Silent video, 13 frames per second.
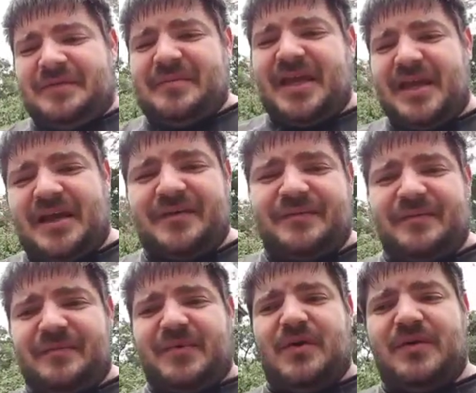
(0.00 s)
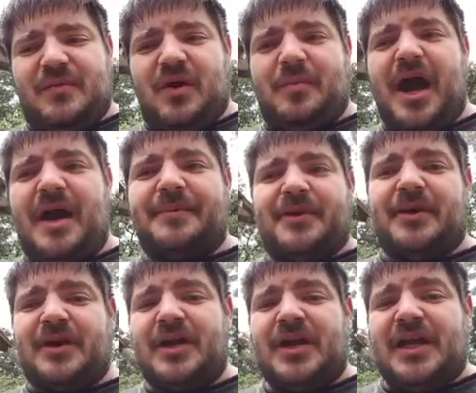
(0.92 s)
make a movie more
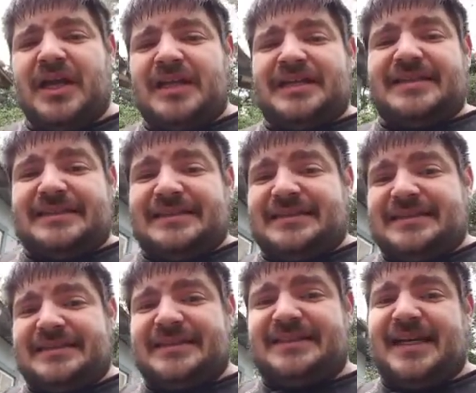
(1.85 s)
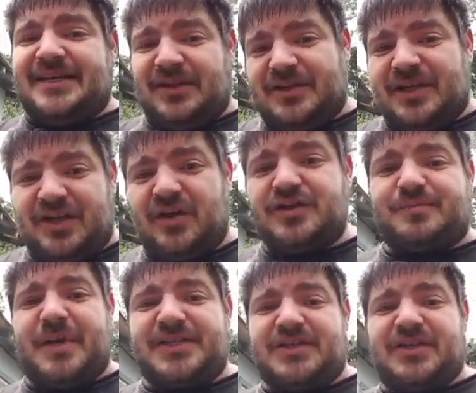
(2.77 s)
popular. Take a look at
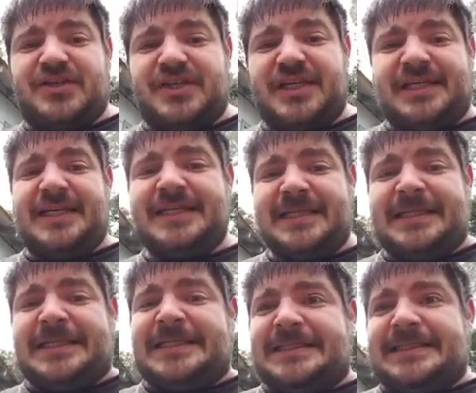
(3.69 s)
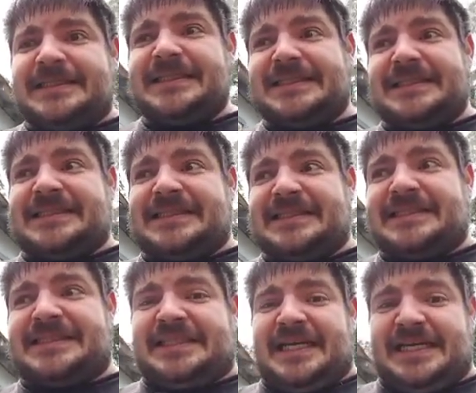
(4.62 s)
Ghostbusters.
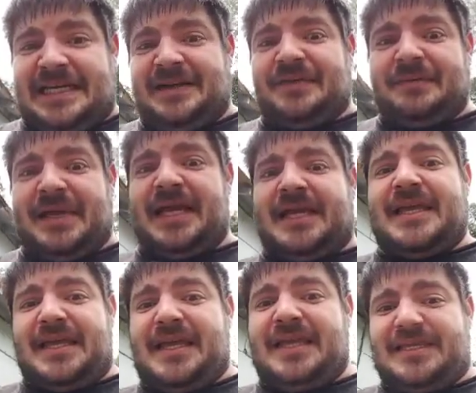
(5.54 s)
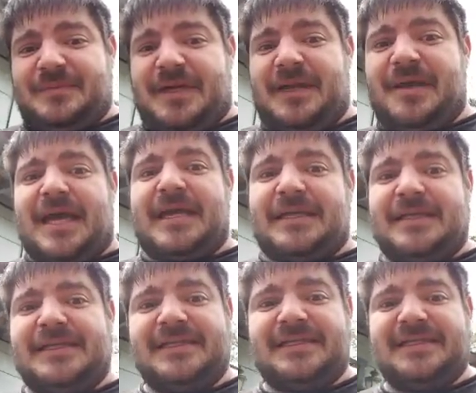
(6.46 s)
Didn't even make its money back.
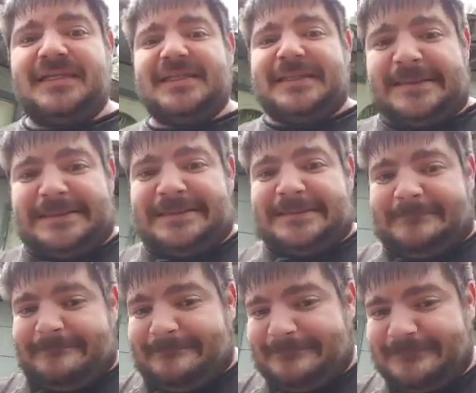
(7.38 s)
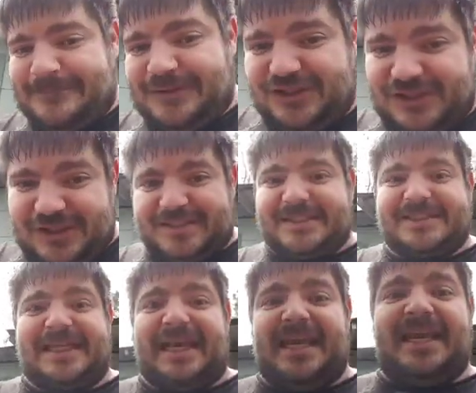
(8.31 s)
Just
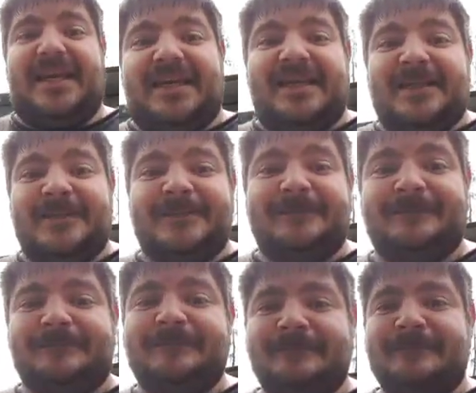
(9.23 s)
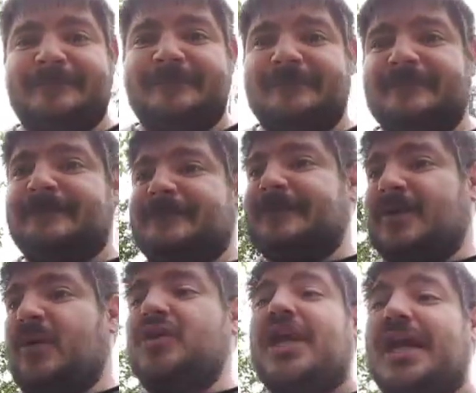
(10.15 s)
saying.
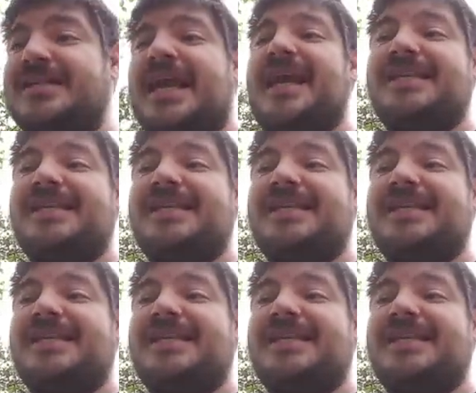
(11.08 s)
Or should I say,